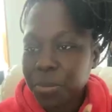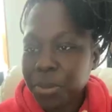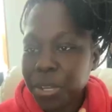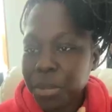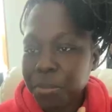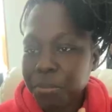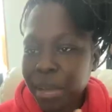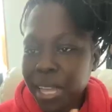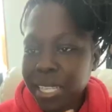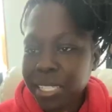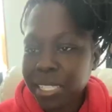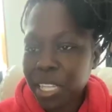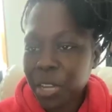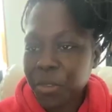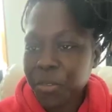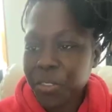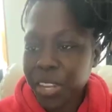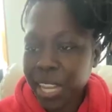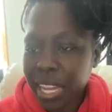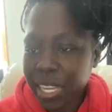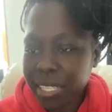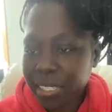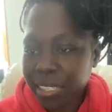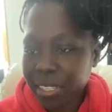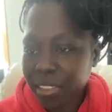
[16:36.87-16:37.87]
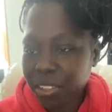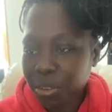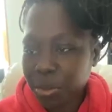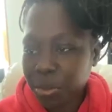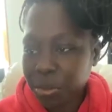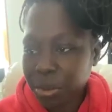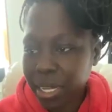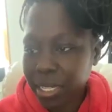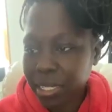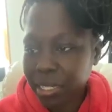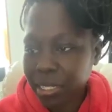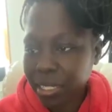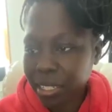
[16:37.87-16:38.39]
put myself in that
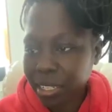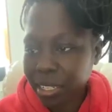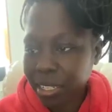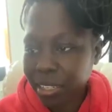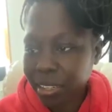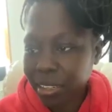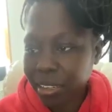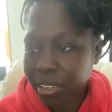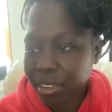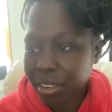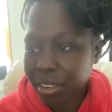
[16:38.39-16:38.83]
situation,